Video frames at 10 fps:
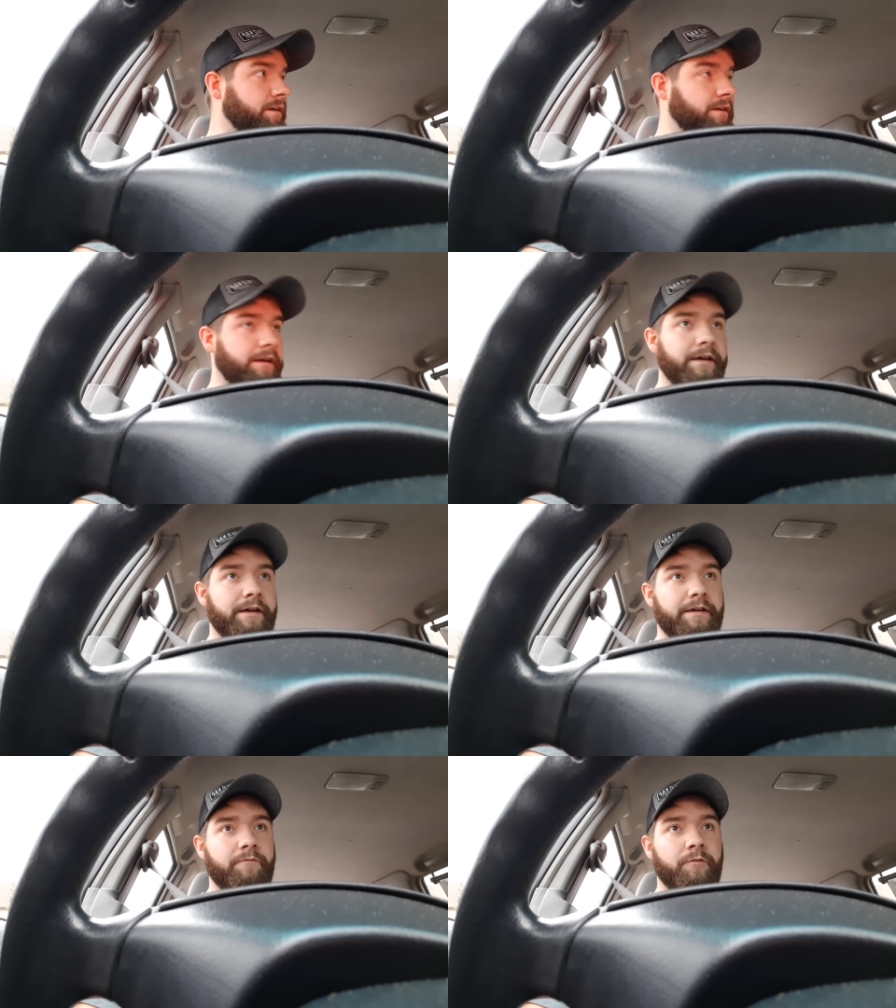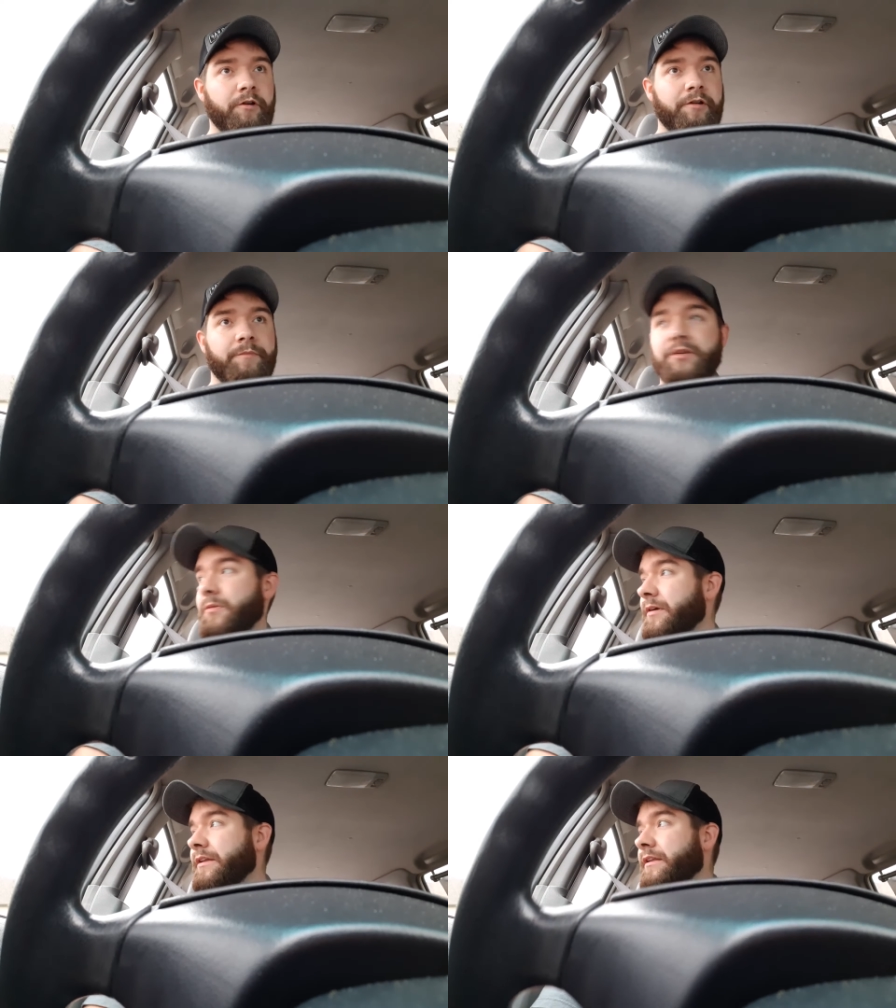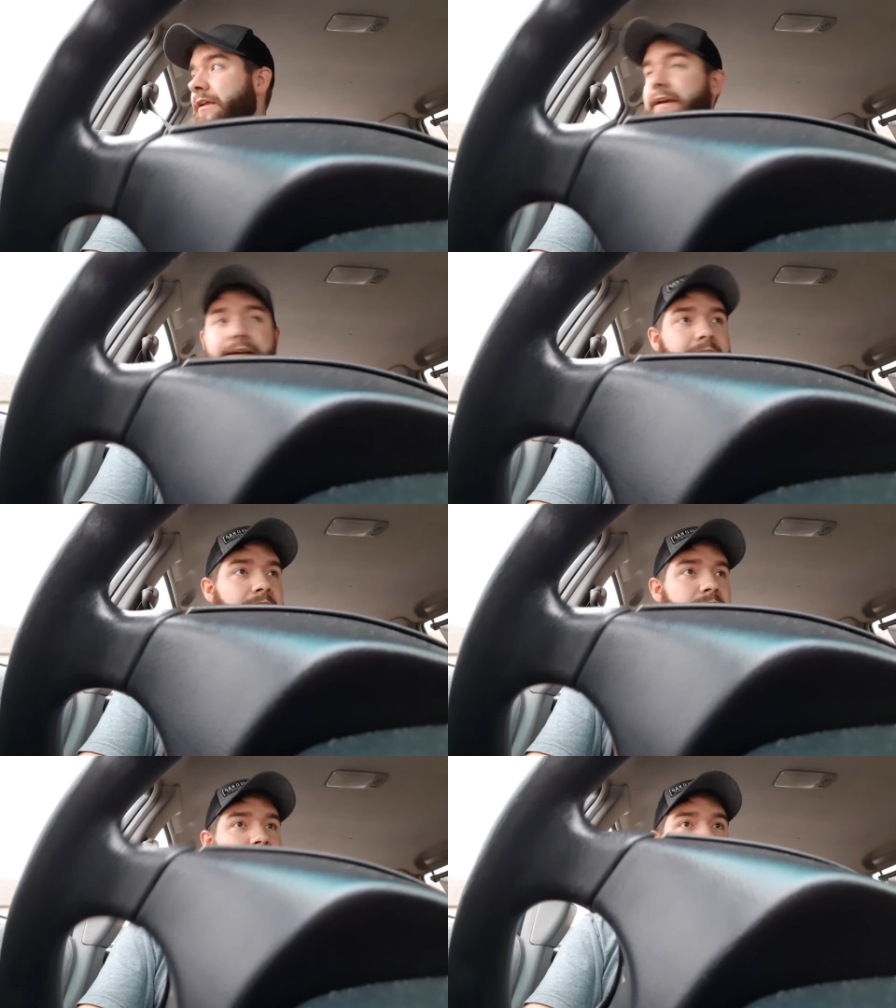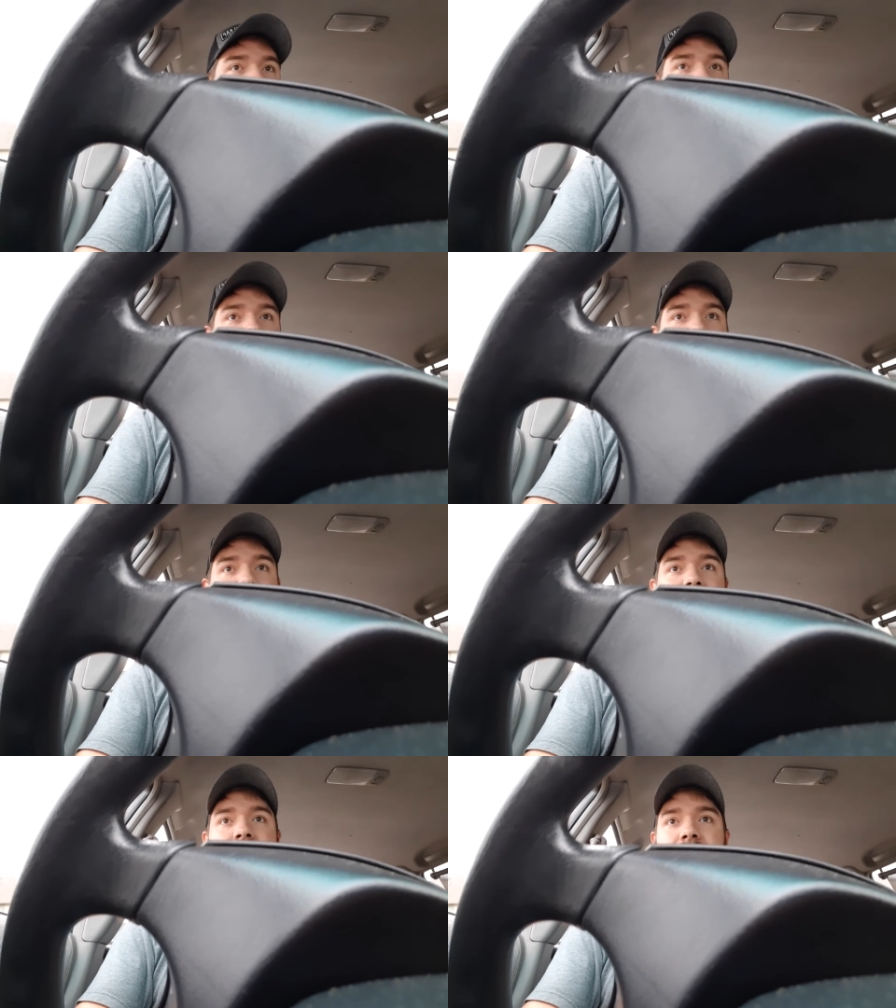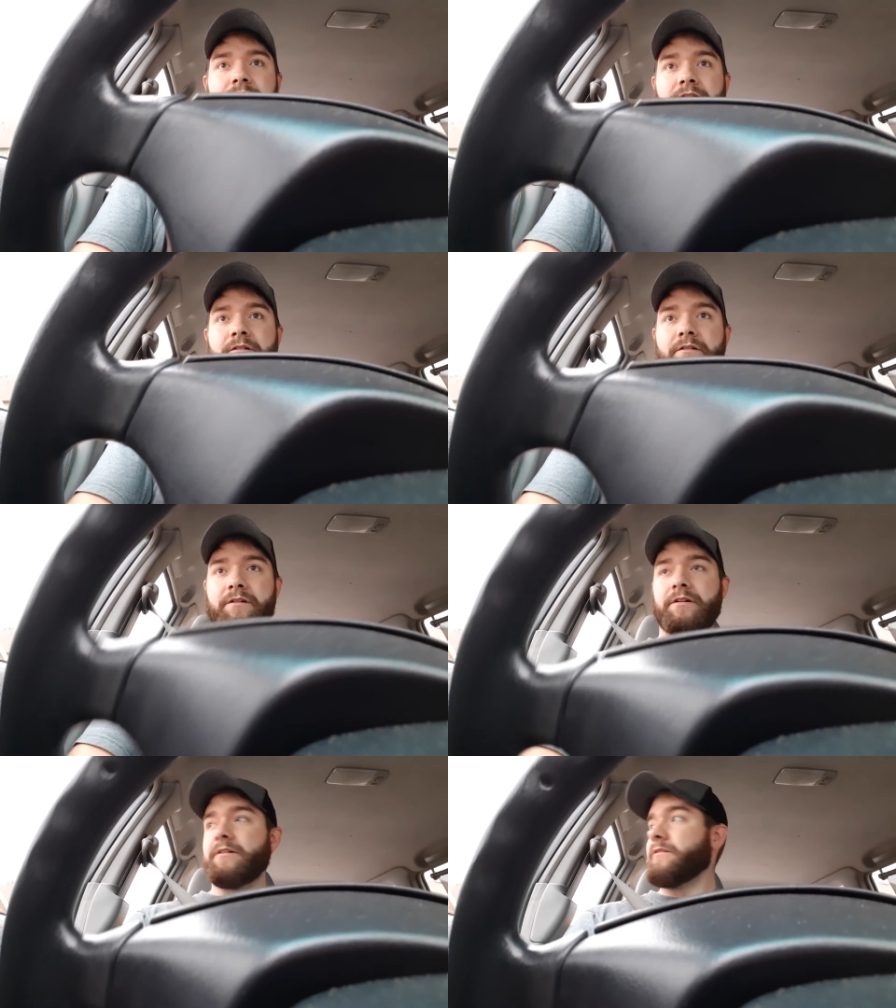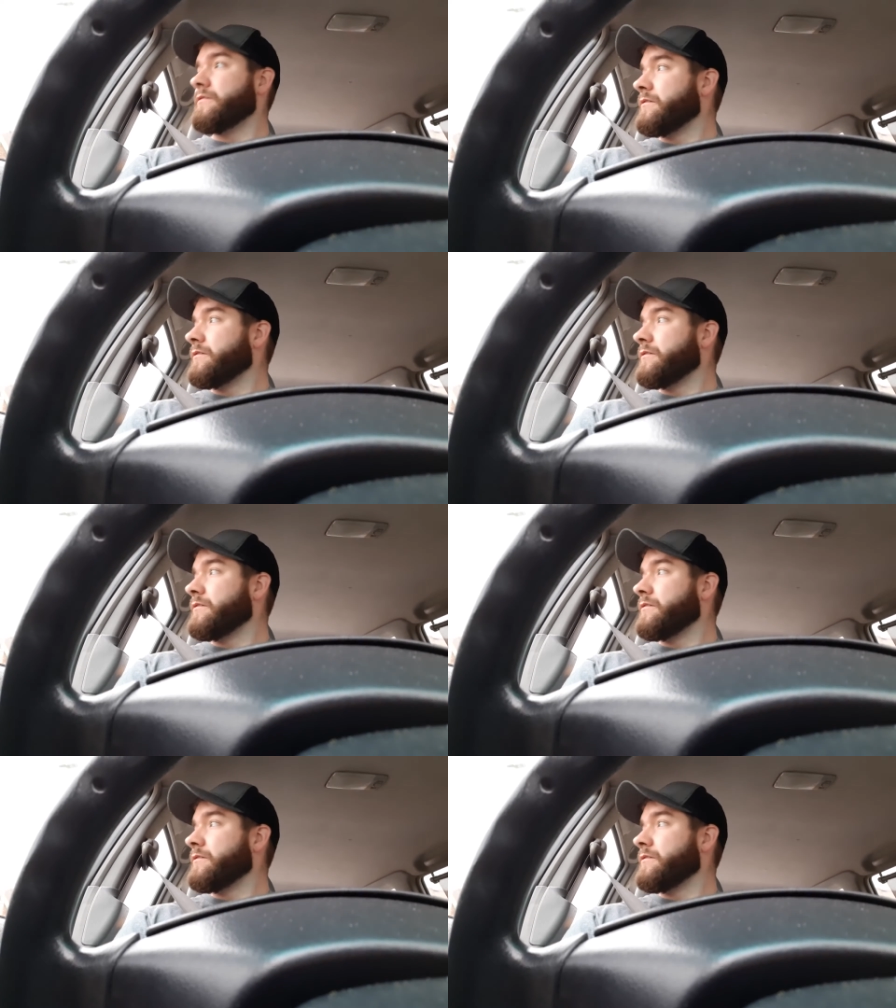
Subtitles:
And we're in between like houses or whatever. Our